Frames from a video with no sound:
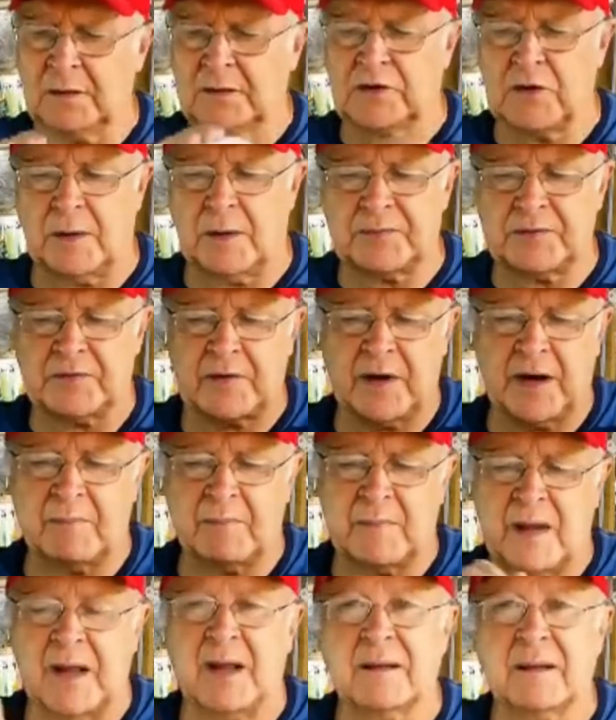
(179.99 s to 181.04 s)
Chop strand
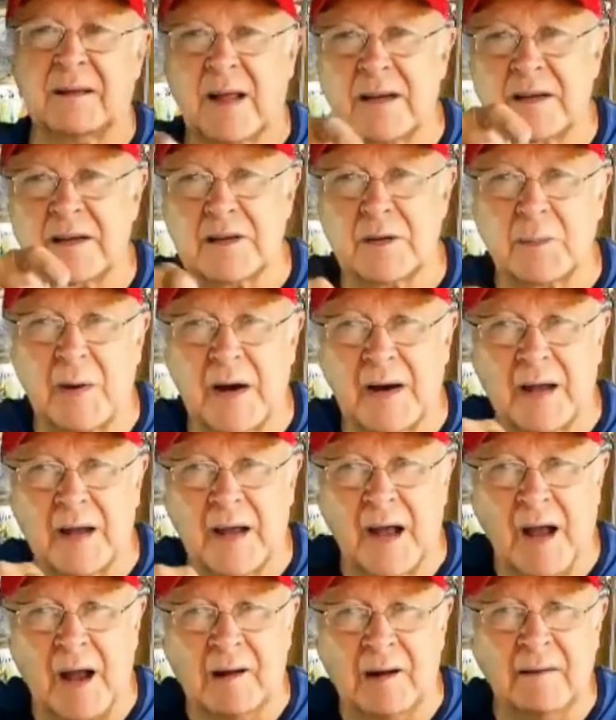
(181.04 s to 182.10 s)
mat, that's the way to
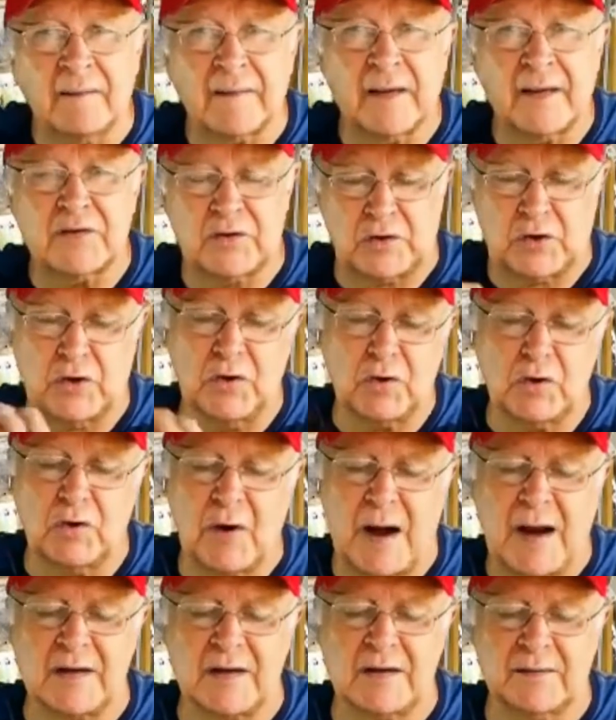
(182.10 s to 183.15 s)
go. There's two
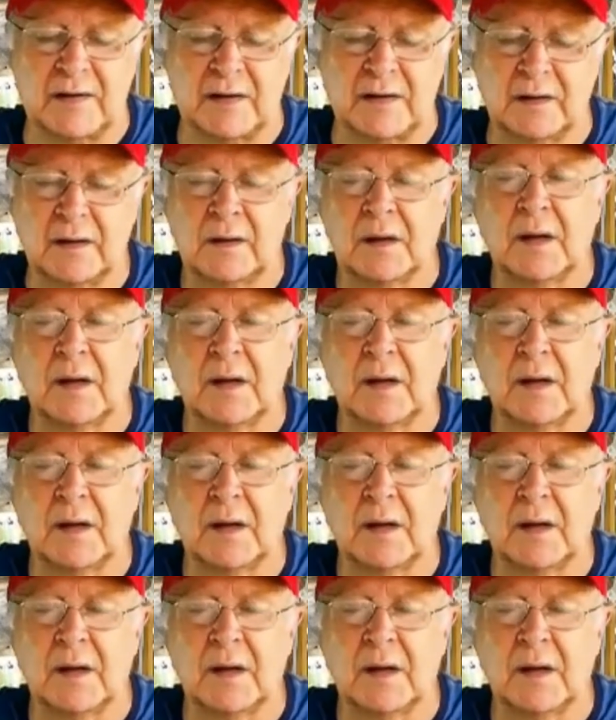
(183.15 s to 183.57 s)
grades of it.